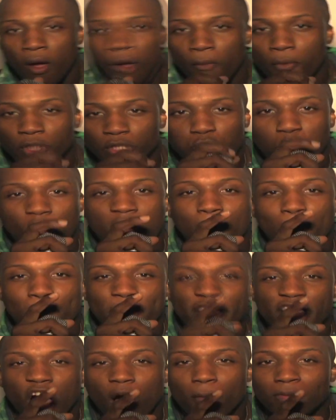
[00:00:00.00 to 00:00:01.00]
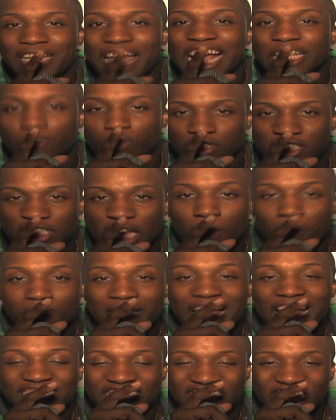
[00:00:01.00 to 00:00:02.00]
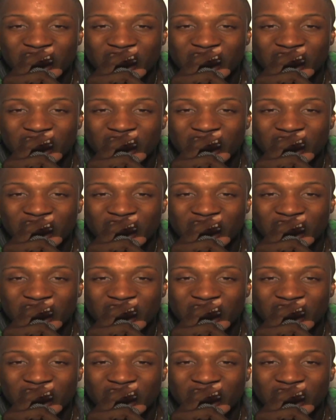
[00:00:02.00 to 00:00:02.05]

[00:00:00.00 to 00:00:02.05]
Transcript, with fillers: This one, big up That's What's Up, That's